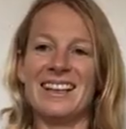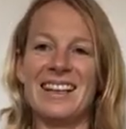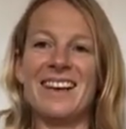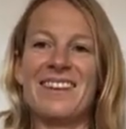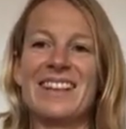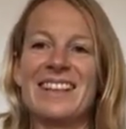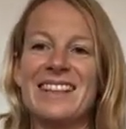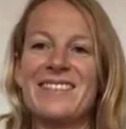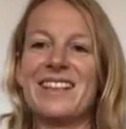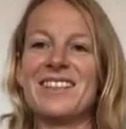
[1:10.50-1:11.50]
Now we're going to
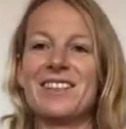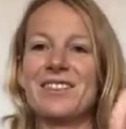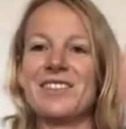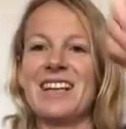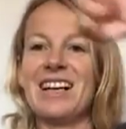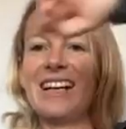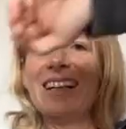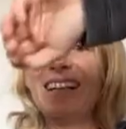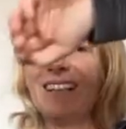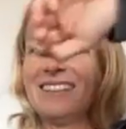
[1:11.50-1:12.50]
give ourselves a hug,